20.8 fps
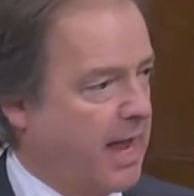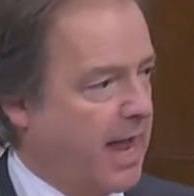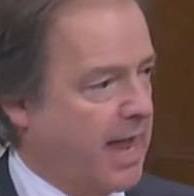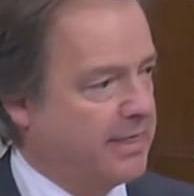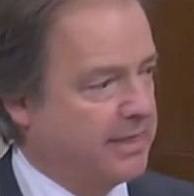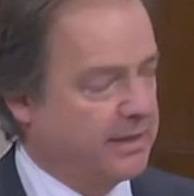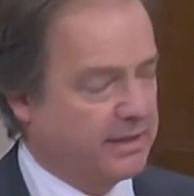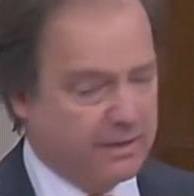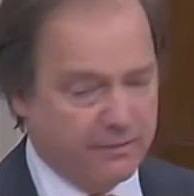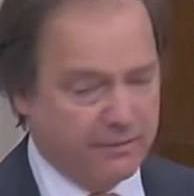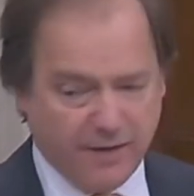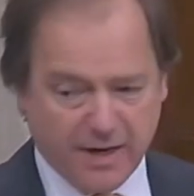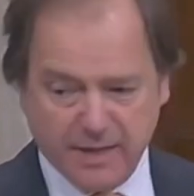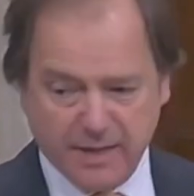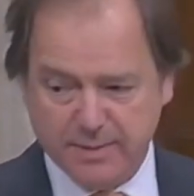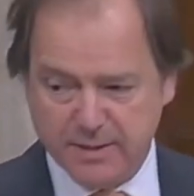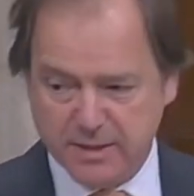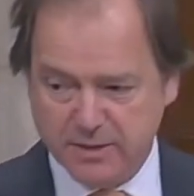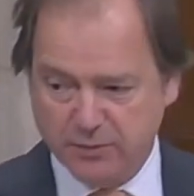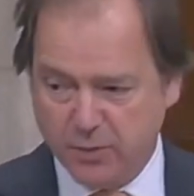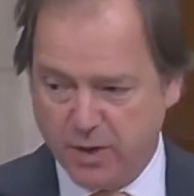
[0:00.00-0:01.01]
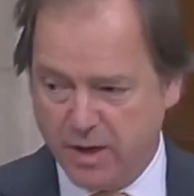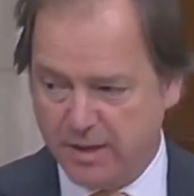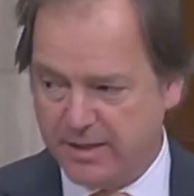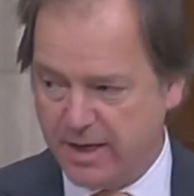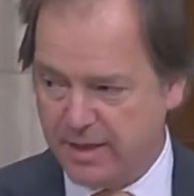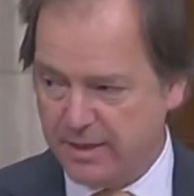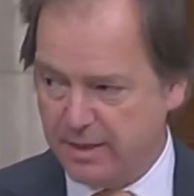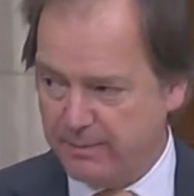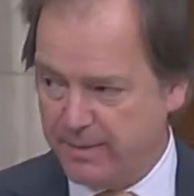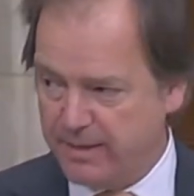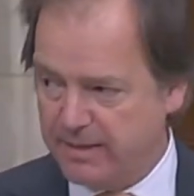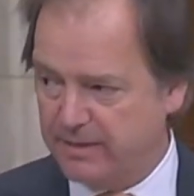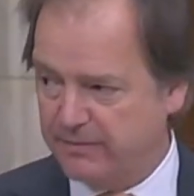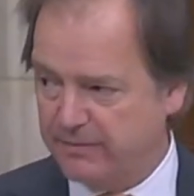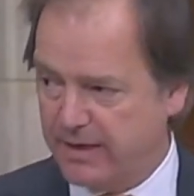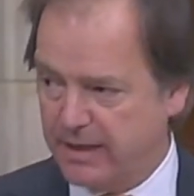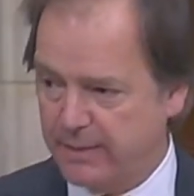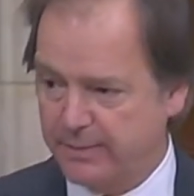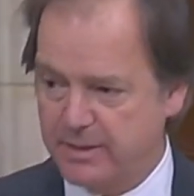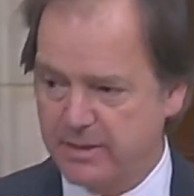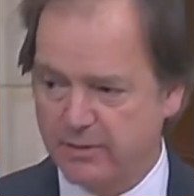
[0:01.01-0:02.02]
And the developers have worked out, the big
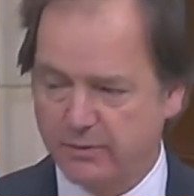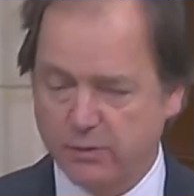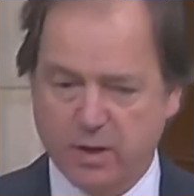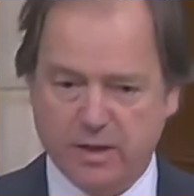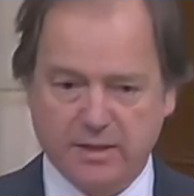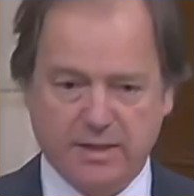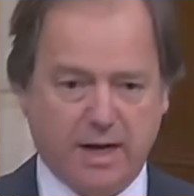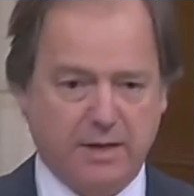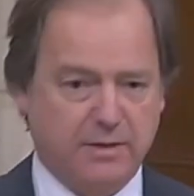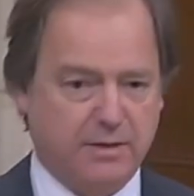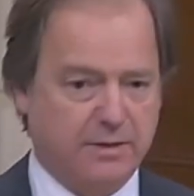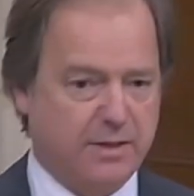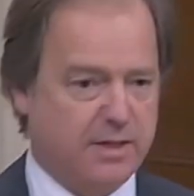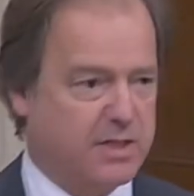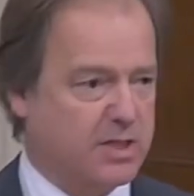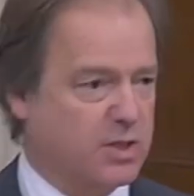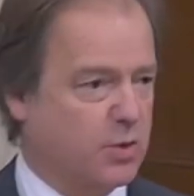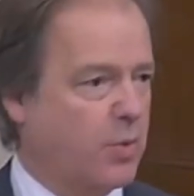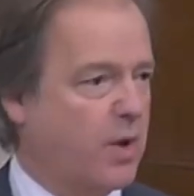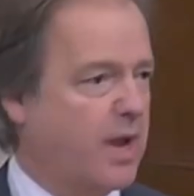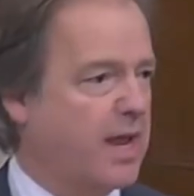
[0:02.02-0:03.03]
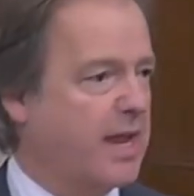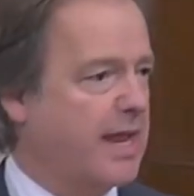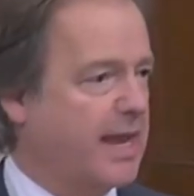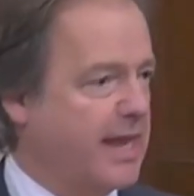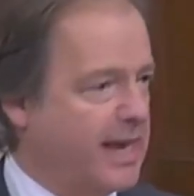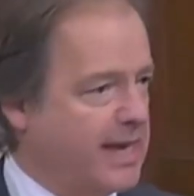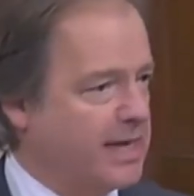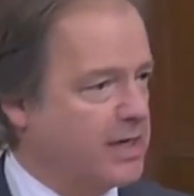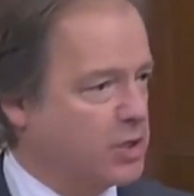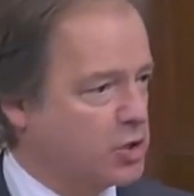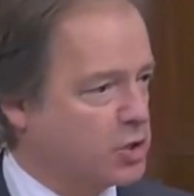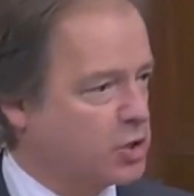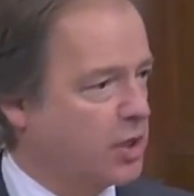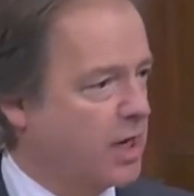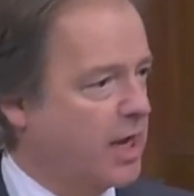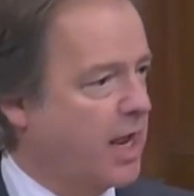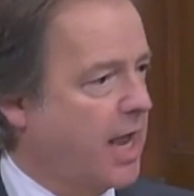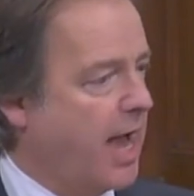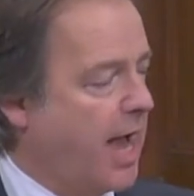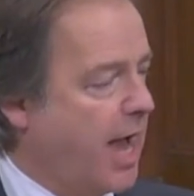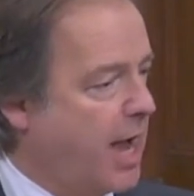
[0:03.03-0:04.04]
developers have worked out to the square inch
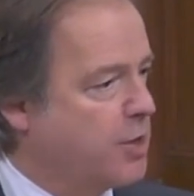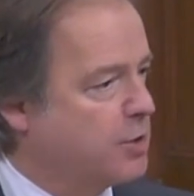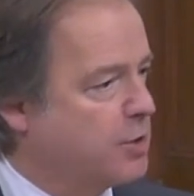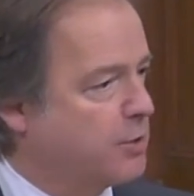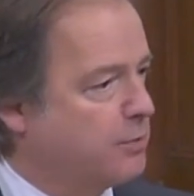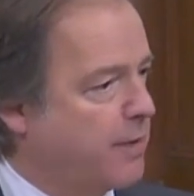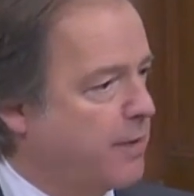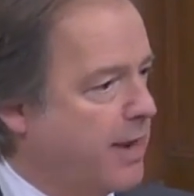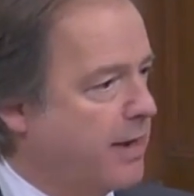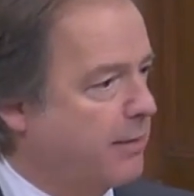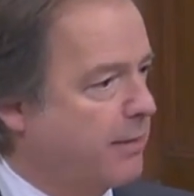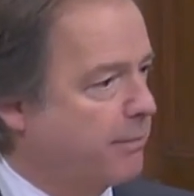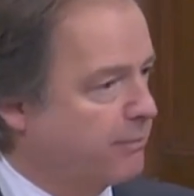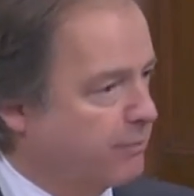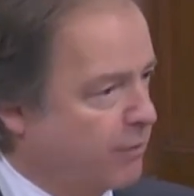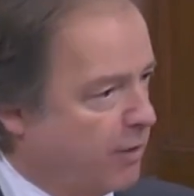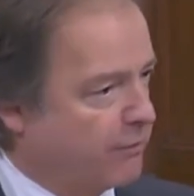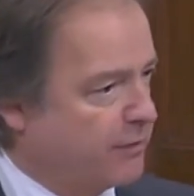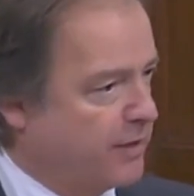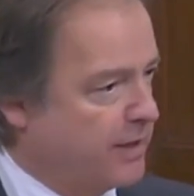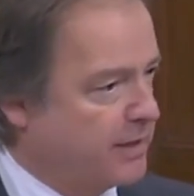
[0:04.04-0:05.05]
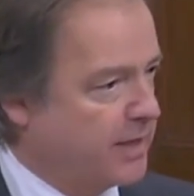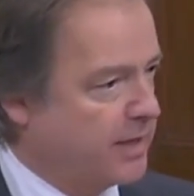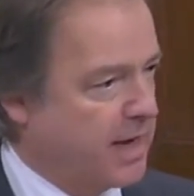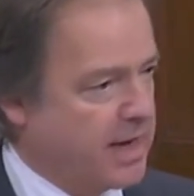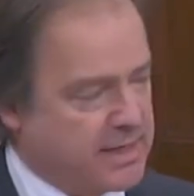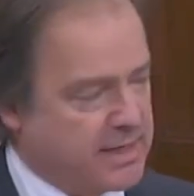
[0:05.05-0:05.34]
how to make profit.